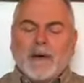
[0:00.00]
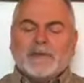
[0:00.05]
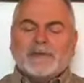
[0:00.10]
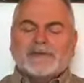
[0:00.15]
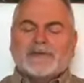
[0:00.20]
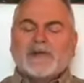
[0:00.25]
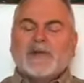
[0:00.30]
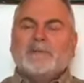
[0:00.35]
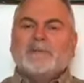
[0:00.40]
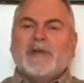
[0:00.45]

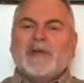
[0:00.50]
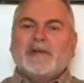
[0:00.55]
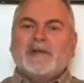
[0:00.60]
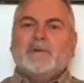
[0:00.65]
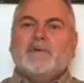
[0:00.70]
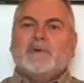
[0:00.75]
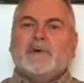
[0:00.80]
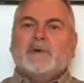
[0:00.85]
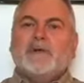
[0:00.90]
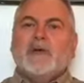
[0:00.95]
him that he
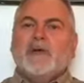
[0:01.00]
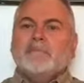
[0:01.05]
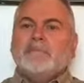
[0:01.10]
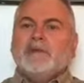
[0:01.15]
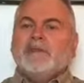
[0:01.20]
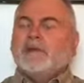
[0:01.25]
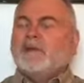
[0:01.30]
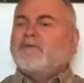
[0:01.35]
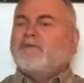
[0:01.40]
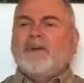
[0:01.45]
would be
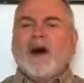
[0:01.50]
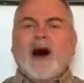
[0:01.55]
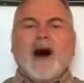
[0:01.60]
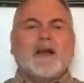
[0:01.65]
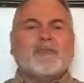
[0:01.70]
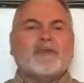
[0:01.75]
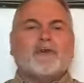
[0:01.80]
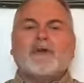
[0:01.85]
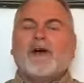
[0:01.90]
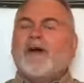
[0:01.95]
the
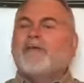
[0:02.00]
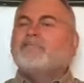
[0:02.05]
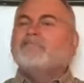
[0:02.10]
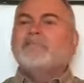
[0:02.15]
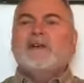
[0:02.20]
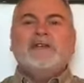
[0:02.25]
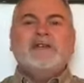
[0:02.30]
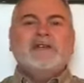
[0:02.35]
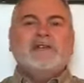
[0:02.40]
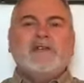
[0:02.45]
father of
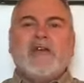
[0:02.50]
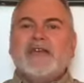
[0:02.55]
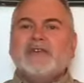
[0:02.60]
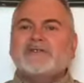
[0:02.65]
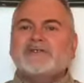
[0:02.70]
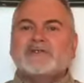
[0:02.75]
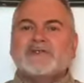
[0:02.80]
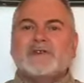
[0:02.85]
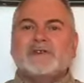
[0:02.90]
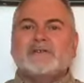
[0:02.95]
many
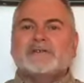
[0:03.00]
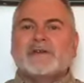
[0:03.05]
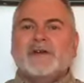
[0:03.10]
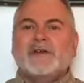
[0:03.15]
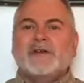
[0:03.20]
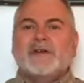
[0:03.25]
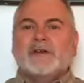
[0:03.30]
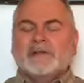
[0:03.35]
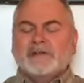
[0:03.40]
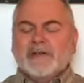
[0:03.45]
nations?
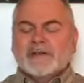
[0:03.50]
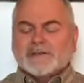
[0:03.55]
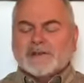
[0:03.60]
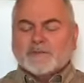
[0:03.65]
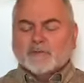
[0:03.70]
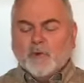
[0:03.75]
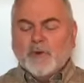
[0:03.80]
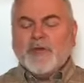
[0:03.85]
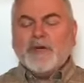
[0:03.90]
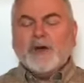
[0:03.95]
Listen,
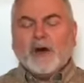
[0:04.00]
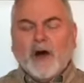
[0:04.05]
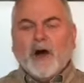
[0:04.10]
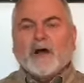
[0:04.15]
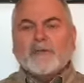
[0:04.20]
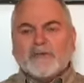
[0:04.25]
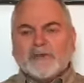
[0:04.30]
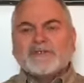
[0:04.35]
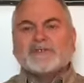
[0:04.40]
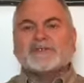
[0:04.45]
we are
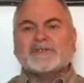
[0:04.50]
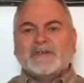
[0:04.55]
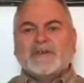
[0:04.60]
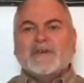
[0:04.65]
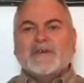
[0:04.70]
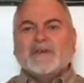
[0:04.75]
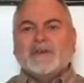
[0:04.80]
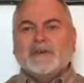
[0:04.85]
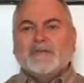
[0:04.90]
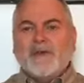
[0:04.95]
the
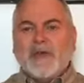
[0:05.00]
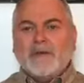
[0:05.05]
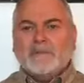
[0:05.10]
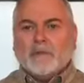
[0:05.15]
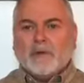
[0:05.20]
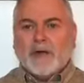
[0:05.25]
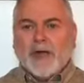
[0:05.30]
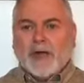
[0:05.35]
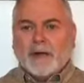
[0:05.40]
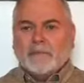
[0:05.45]
seed of
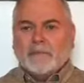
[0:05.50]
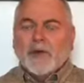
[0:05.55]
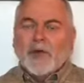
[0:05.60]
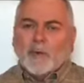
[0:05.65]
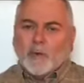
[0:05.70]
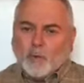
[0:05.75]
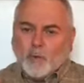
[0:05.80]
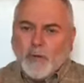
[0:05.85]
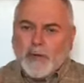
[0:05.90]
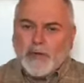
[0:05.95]
Abraham.
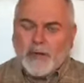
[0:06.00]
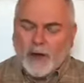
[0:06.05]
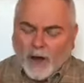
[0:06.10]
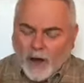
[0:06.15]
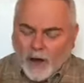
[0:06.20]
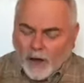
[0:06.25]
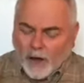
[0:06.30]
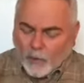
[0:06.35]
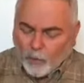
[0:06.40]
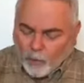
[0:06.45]
We
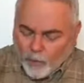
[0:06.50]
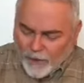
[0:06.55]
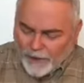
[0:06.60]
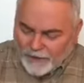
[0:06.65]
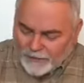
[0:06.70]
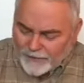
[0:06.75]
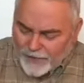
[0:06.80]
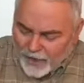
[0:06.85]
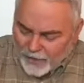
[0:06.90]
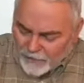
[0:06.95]
are one of
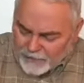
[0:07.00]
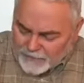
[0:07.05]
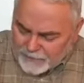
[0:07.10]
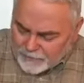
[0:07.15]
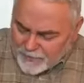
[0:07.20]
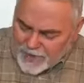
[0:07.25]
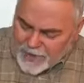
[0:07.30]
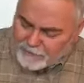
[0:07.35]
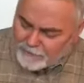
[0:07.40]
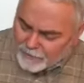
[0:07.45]
those
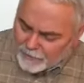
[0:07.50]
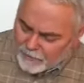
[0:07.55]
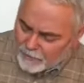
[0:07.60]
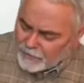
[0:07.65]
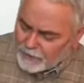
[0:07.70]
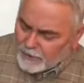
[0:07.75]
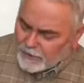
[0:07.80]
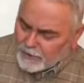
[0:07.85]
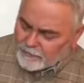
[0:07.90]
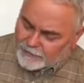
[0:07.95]
people
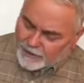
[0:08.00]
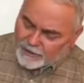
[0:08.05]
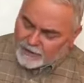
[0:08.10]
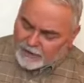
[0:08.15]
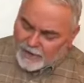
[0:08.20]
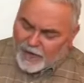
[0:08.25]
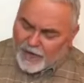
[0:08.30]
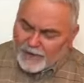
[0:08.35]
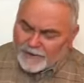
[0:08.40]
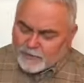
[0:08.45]
that
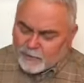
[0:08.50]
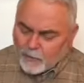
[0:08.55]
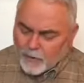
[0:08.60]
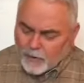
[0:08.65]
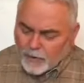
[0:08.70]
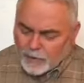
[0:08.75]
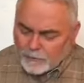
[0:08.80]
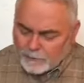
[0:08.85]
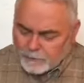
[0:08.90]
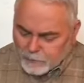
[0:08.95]
God's
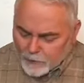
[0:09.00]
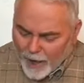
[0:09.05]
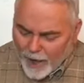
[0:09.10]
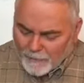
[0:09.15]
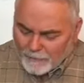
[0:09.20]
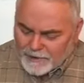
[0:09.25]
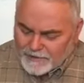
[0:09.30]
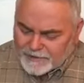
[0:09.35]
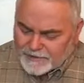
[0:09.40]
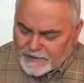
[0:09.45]
word
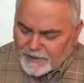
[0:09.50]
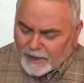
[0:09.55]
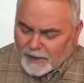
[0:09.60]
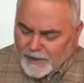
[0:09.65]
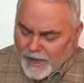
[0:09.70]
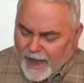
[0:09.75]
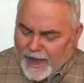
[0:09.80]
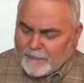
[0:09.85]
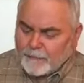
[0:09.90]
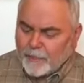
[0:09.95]
promised
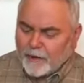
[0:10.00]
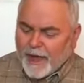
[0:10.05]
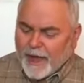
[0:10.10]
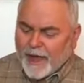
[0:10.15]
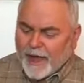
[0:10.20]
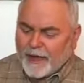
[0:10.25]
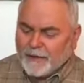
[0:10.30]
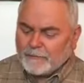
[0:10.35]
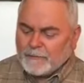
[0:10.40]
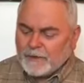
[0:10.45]

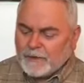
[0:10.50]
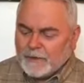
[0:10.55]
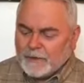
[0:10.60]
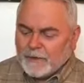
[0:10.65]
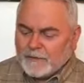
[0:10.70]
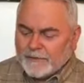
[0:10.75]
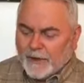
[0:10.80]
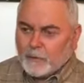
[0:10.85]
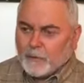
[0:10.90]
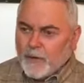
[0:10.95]
Abraham
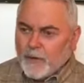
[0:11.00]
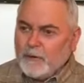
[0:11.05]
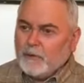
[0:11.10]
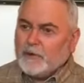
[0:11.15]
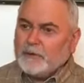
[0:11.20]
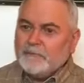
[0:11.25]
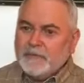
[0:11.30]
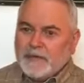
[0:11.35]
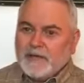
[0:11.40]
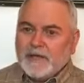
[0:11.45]
that we
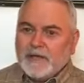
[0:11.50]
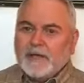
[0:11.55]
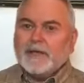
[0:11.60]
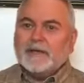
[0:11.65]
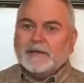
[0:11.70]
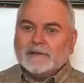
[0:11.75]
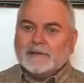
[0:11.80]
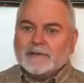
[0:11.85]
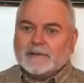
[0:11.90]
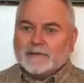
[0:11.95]
would be
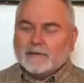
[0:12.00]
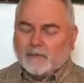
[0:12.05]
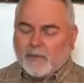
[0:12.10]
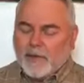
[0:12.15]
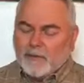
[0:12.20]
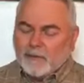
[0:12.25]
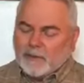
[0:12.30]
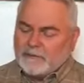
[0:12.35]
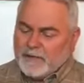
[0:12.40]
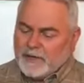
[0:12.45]
his. We
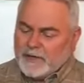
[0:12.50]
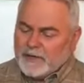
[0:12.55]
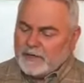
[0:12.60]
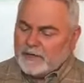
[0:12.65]
would be